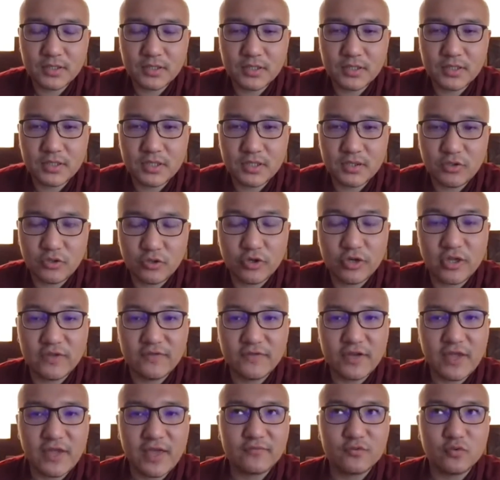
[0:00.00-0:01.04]
you don't even
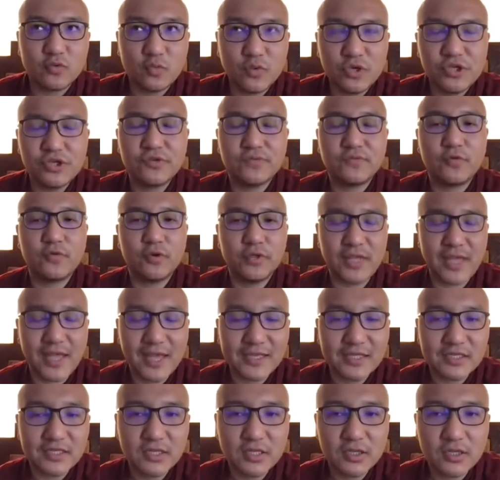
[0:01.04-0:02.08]
have to wish for
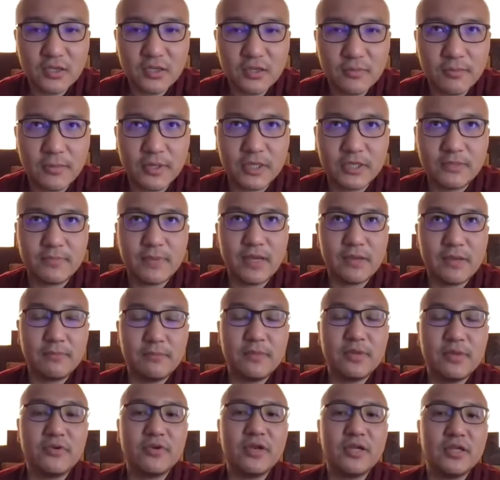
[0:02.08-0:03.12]
that, but by
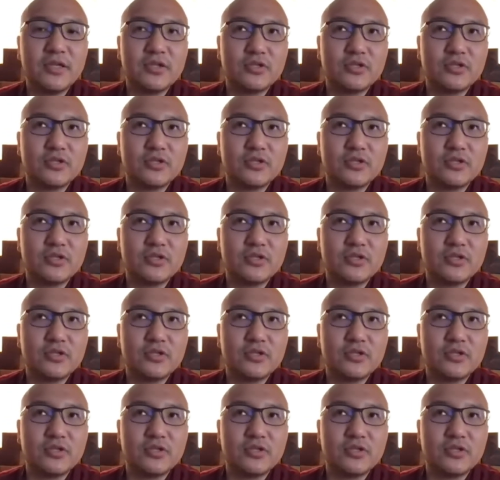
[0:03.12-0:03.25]
merely,